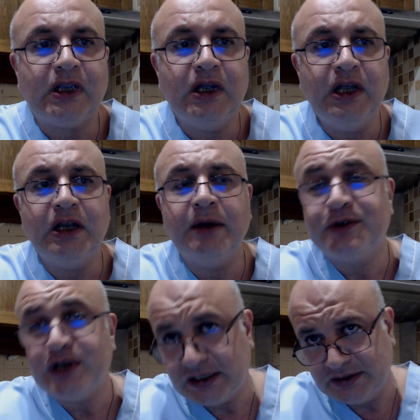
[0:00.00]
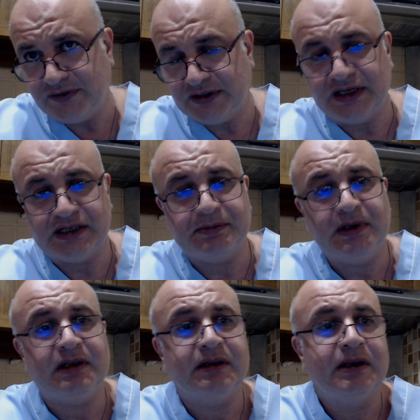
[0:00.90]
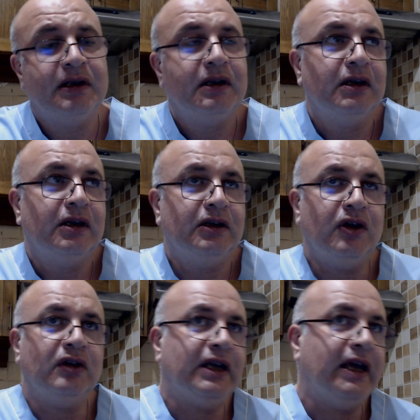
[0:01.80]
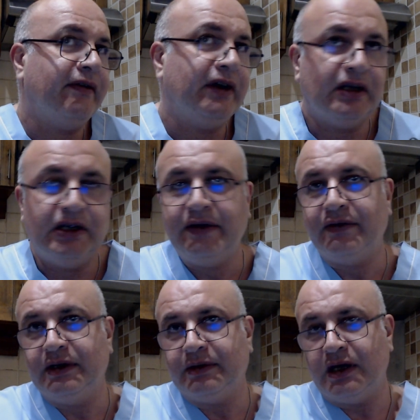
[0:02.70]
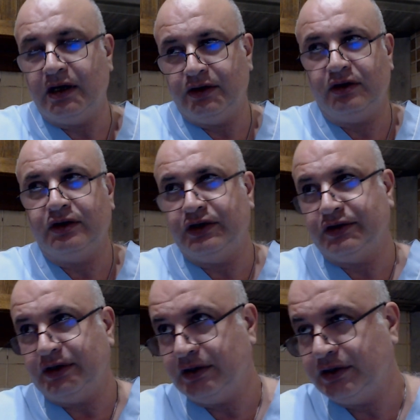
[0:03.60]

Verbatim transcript: an objective assessment. Not every every cardiologist